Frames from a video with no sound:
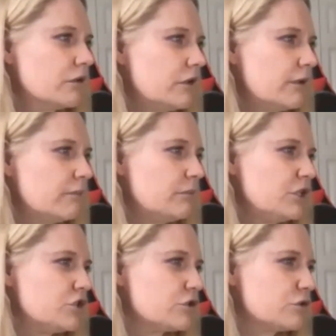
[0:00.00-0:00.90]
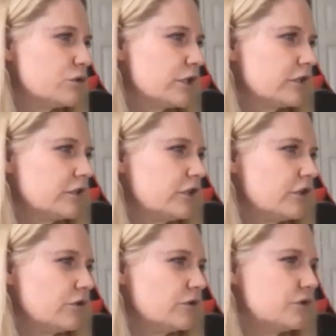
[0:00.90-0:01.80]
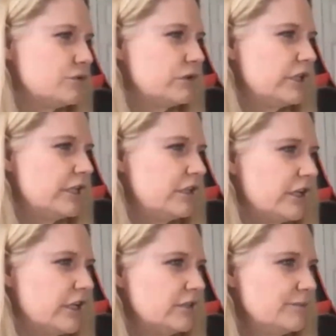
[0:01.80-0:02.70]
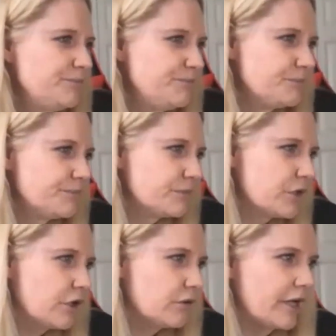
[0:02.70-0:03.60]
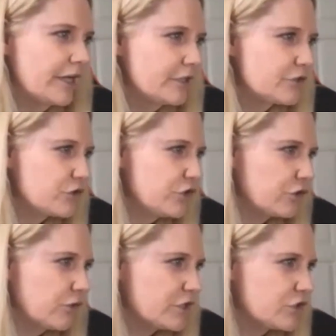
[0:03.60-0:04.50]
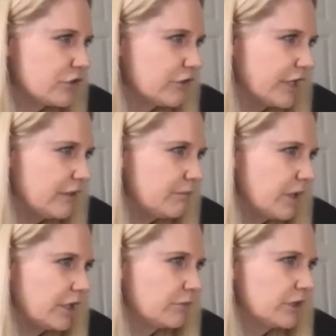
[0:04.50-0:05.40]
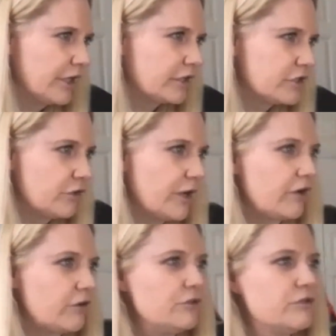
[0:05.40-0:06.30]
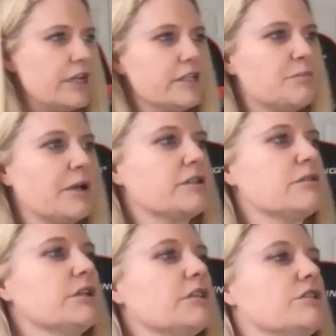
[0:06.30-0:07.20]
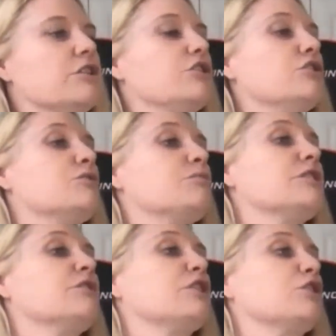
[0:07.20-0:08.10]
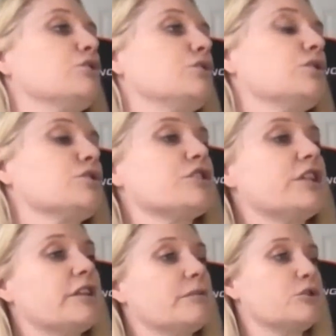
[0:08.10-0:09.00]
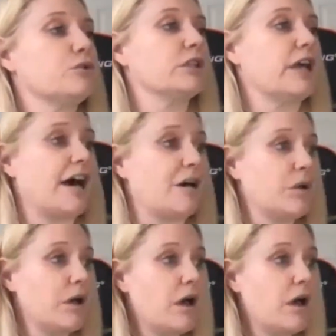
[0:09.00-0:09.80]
Let me just quickly go to Leela. Oh, I answered your question already. Maya would like to know, how do you date specimens? Do you use specific tools or take them to a lab?